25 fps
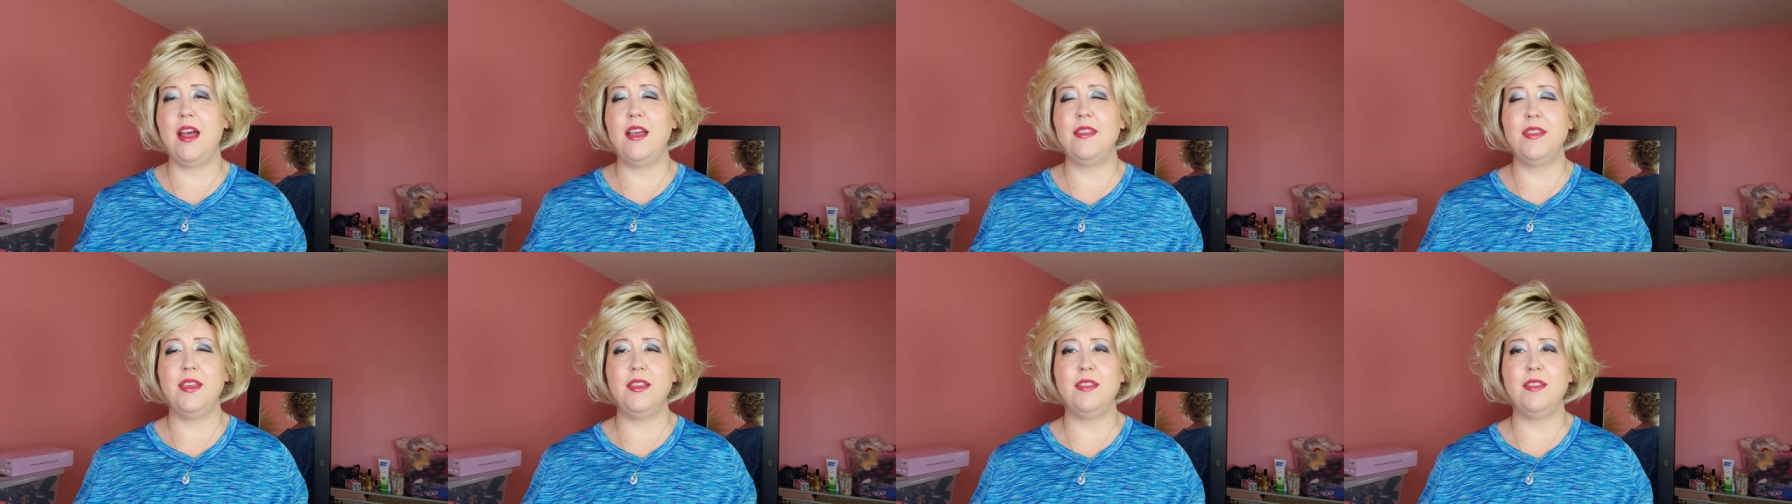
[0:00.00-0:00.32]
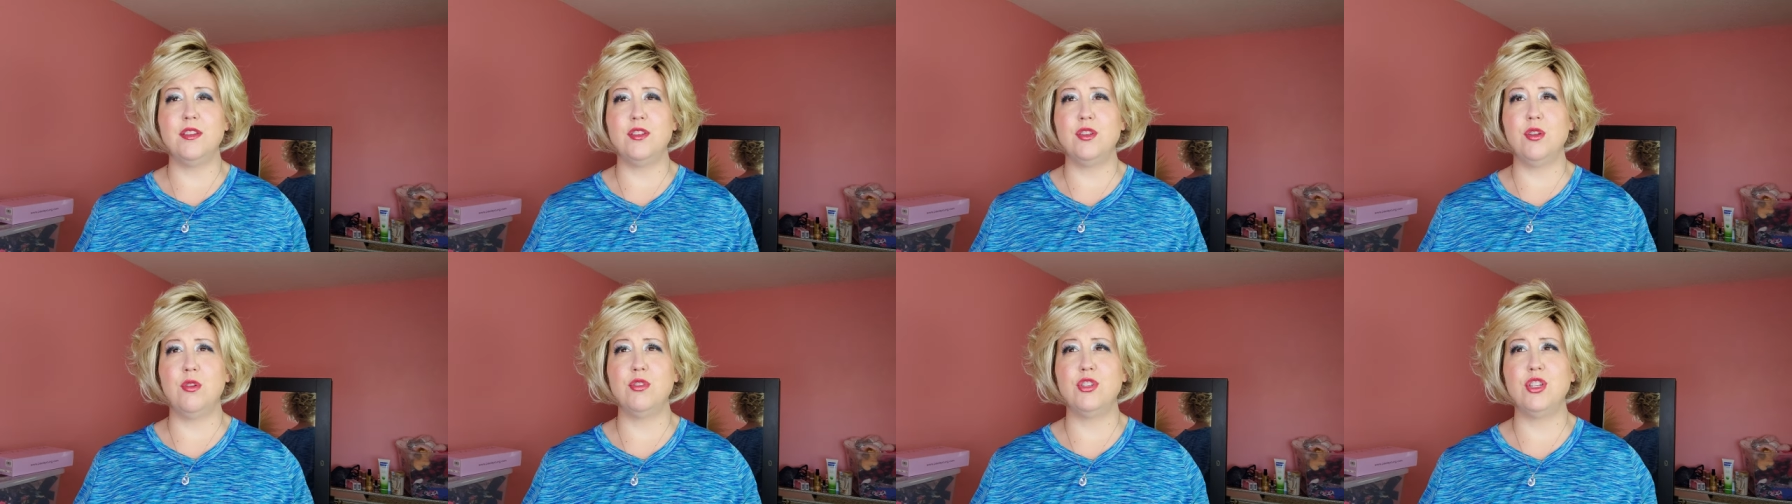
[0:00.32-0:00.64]
I think the
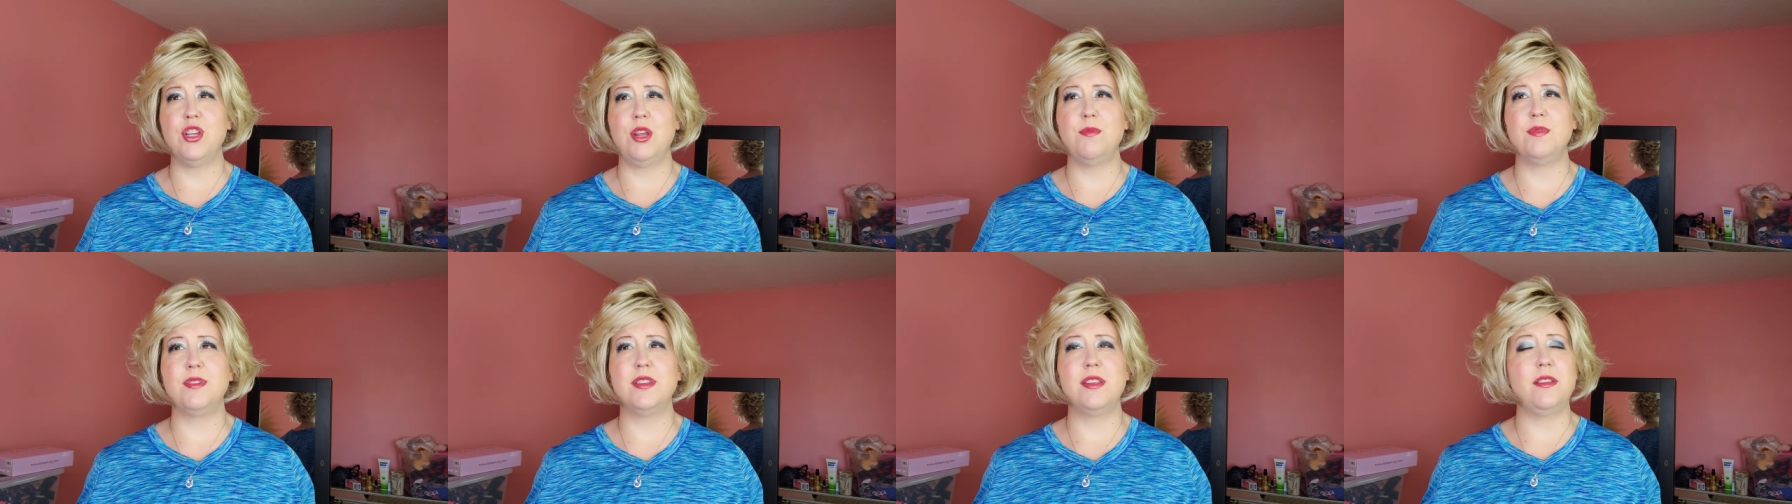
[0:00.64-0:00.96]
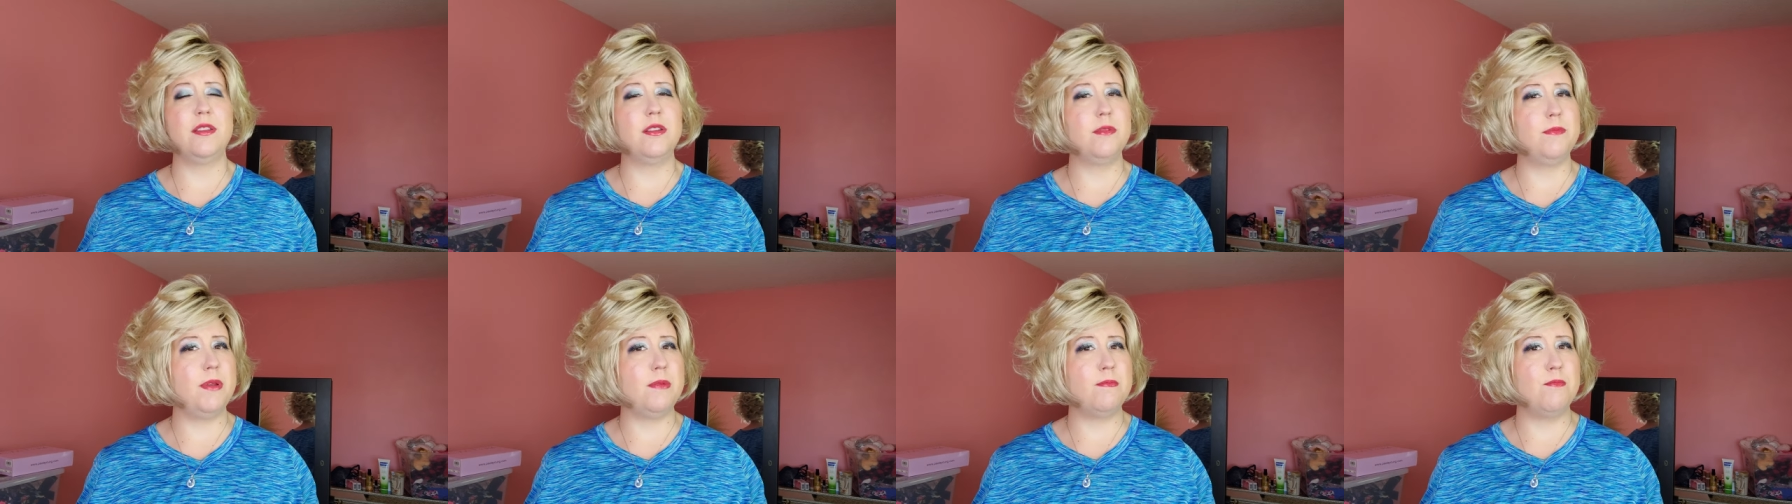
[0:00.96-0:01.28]
Dolce was a
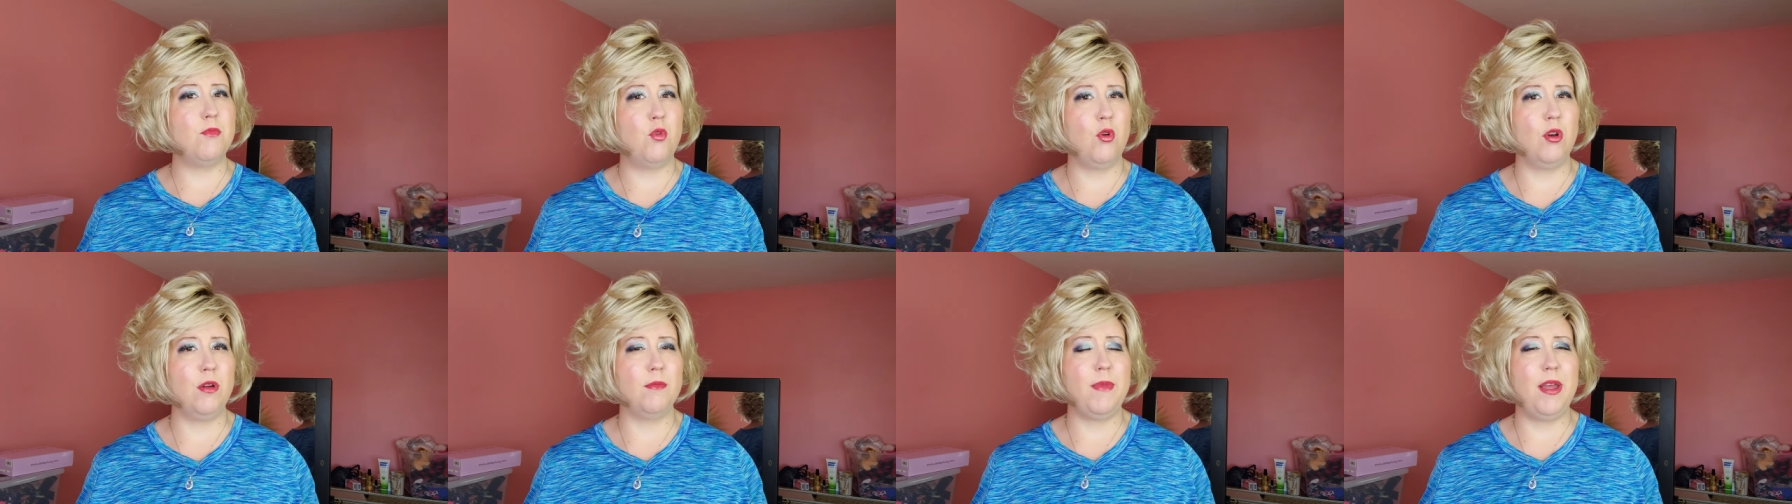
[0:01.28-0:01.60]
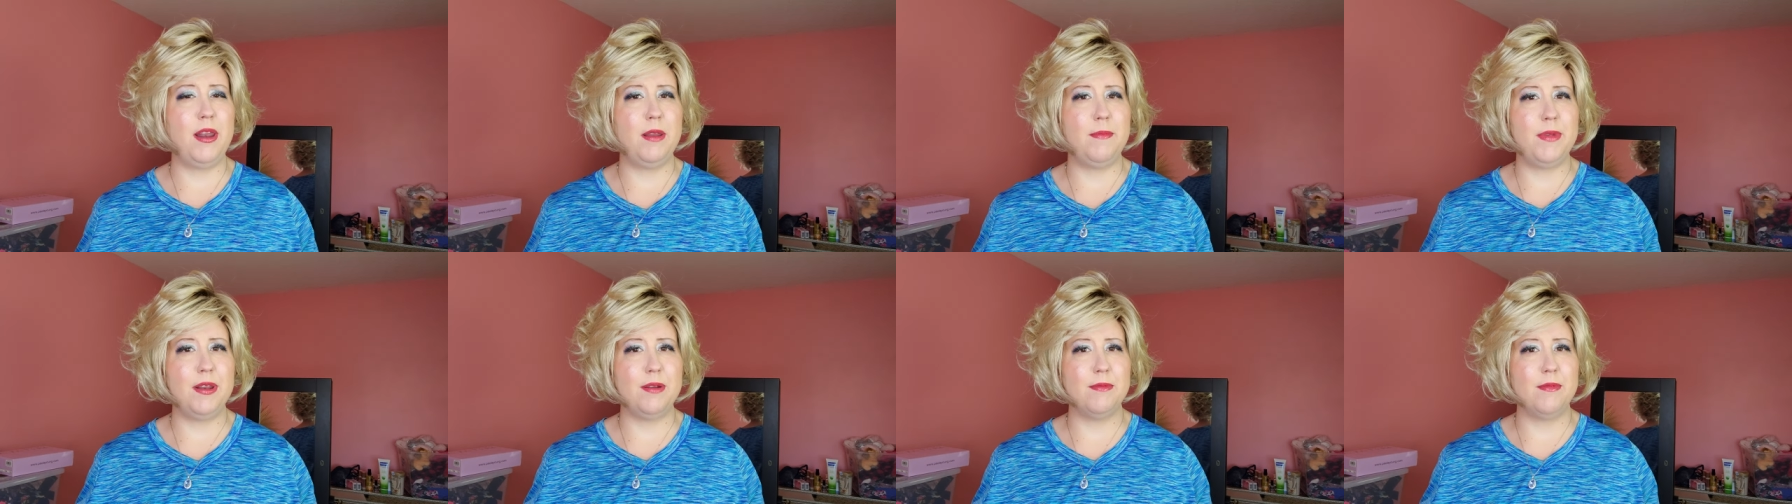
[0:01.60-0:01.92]
little bit more, it
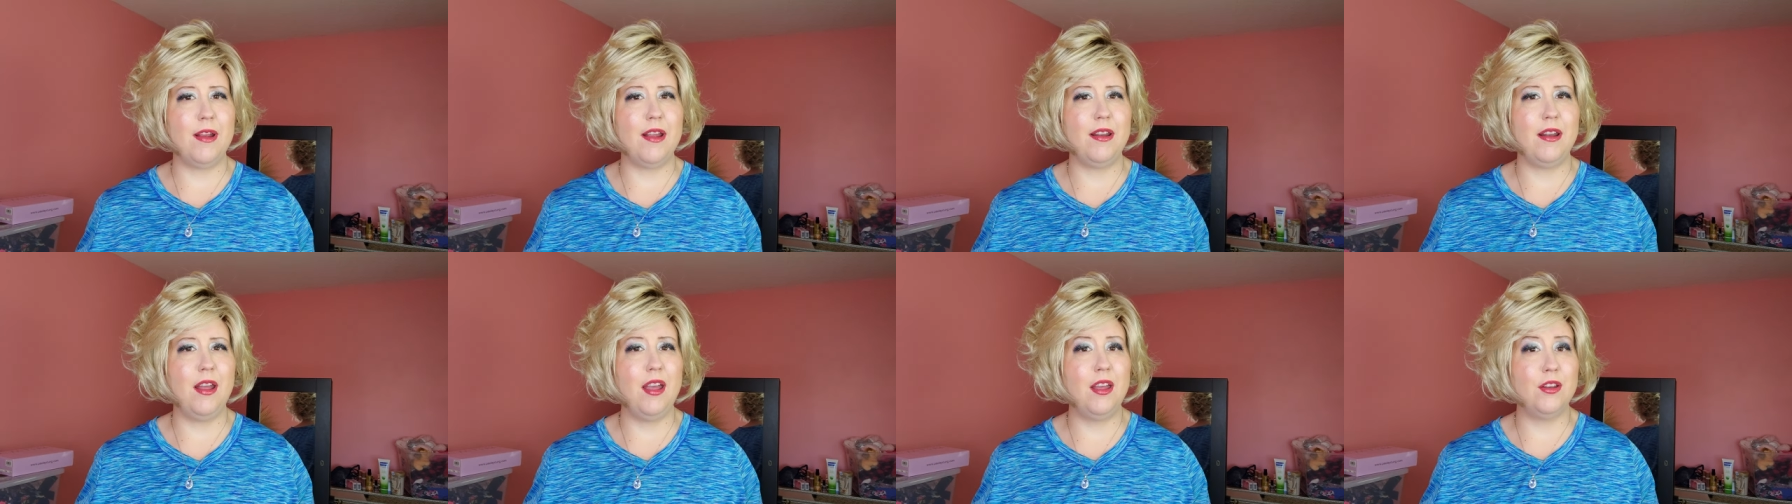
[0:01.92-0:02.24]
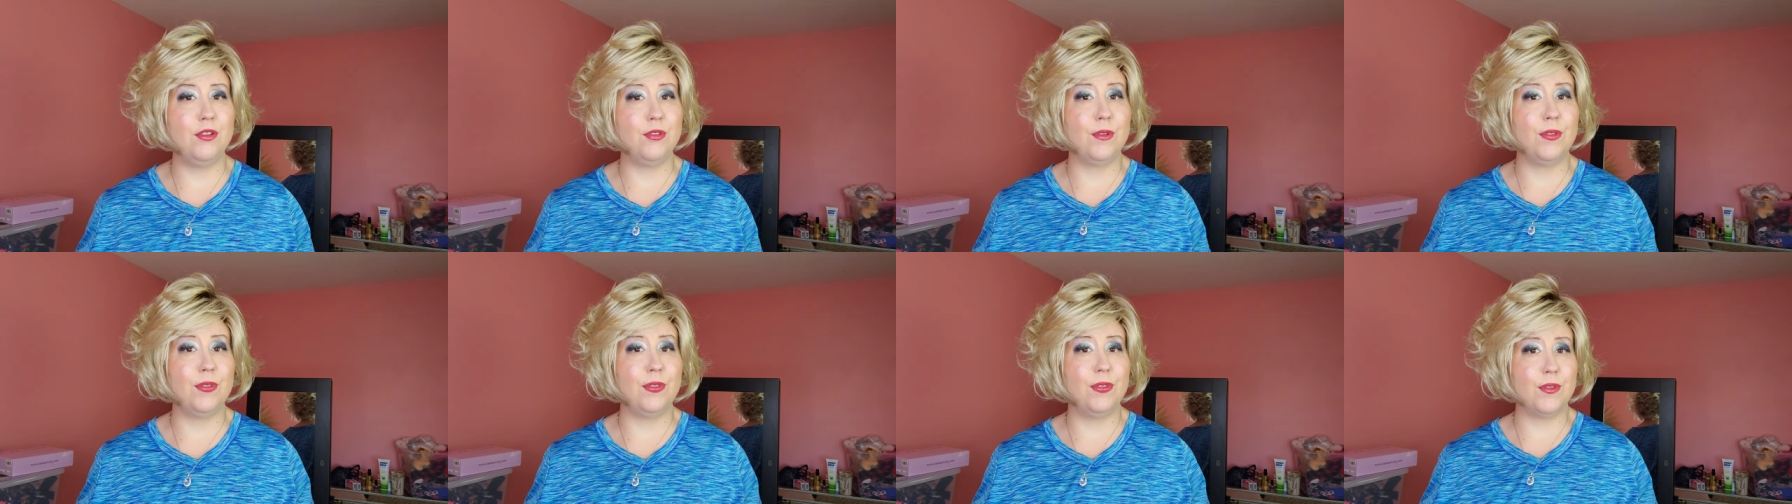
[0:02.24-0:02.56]
might've been around
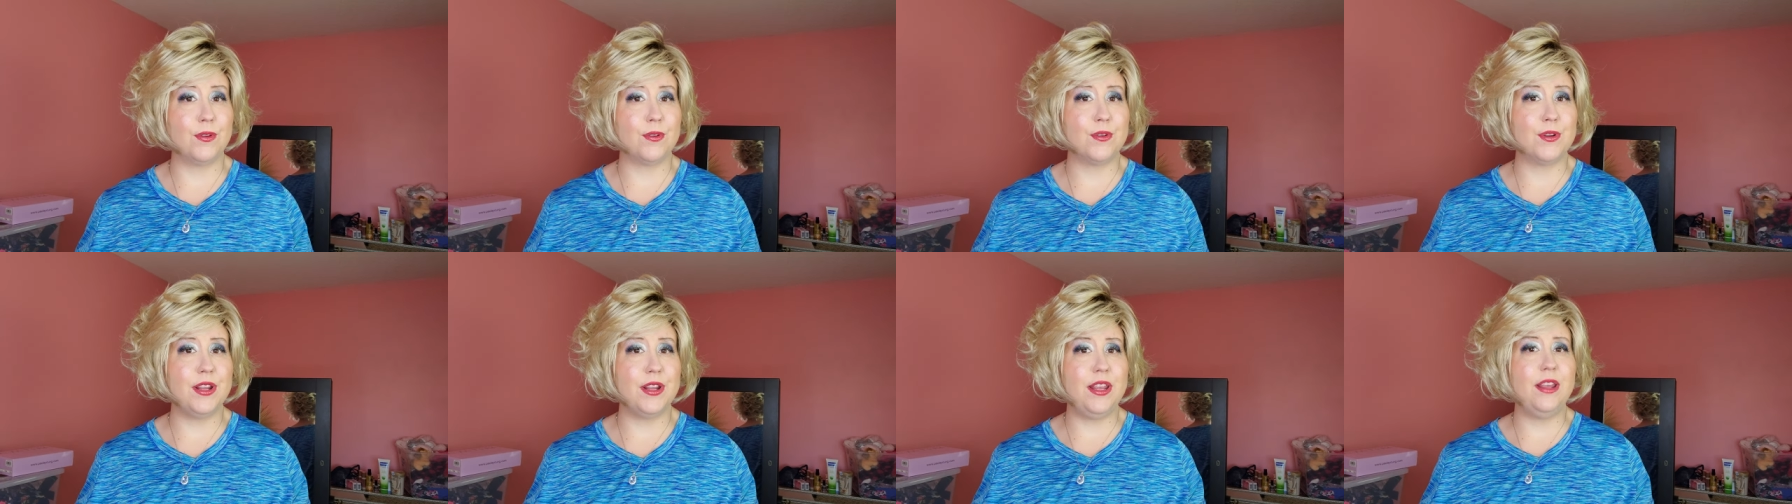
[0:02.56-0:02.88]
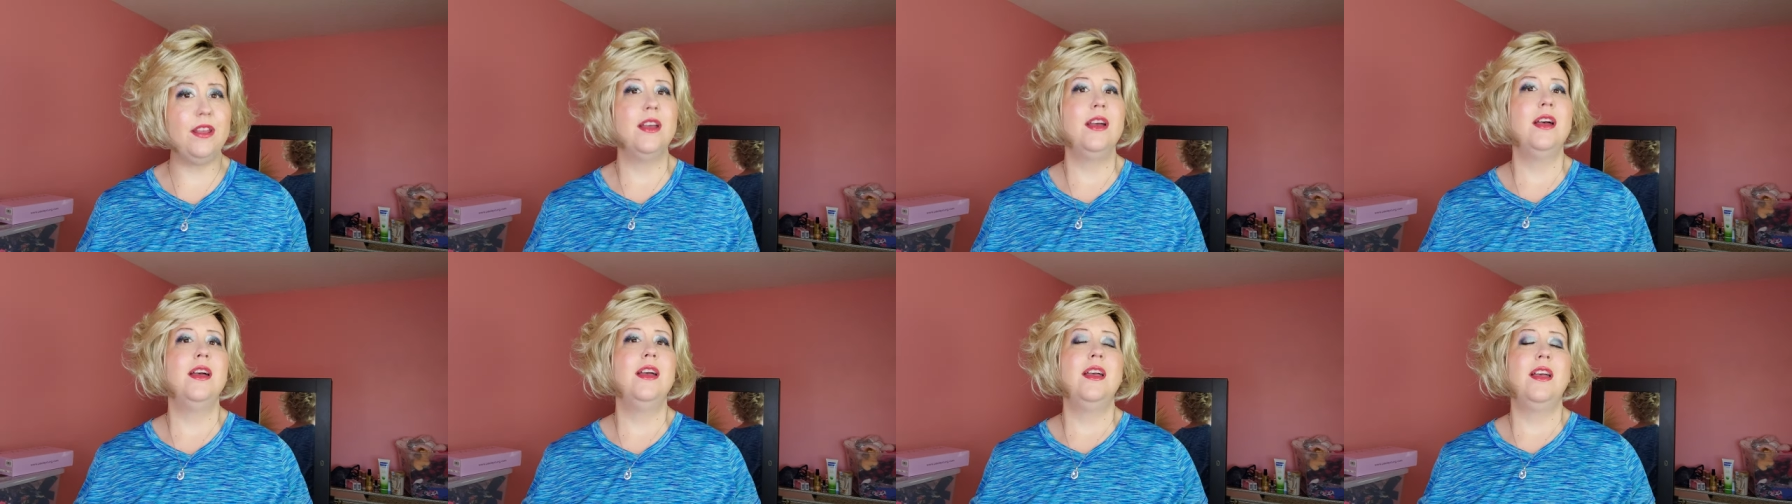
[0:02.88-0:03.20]
130